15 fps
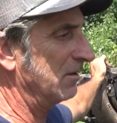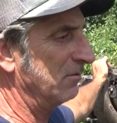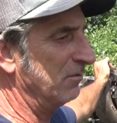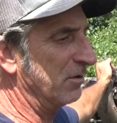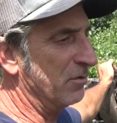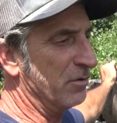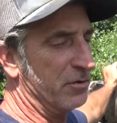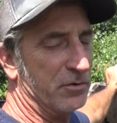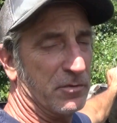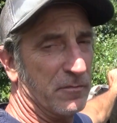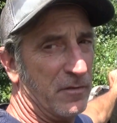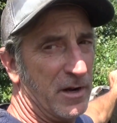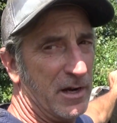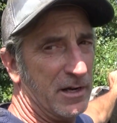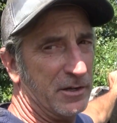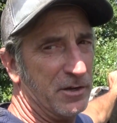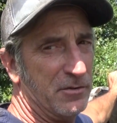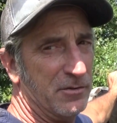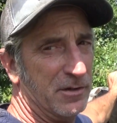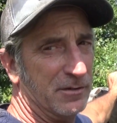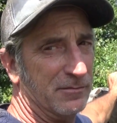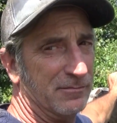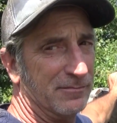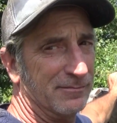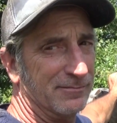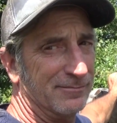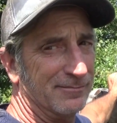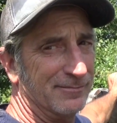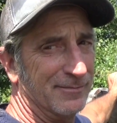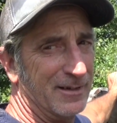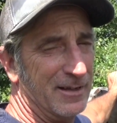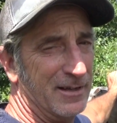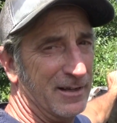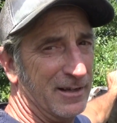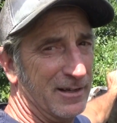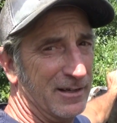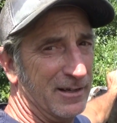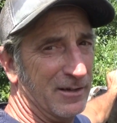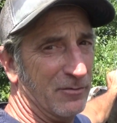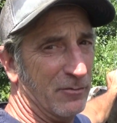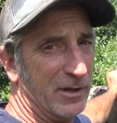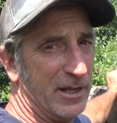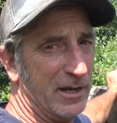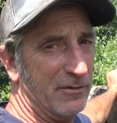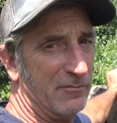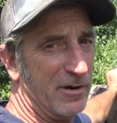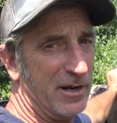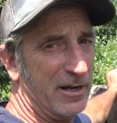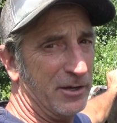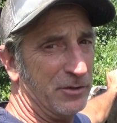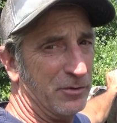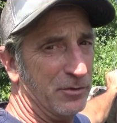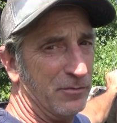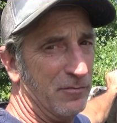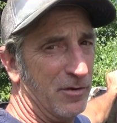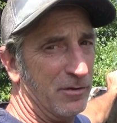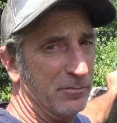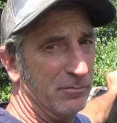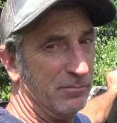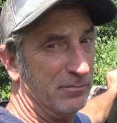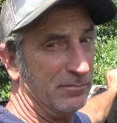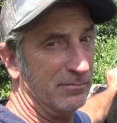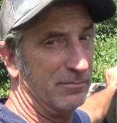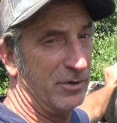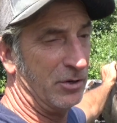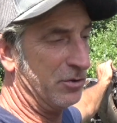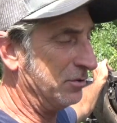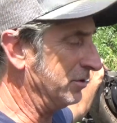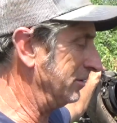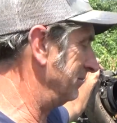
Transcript: we're going to do some fine tuning, and when we get it right, it should run pretty good.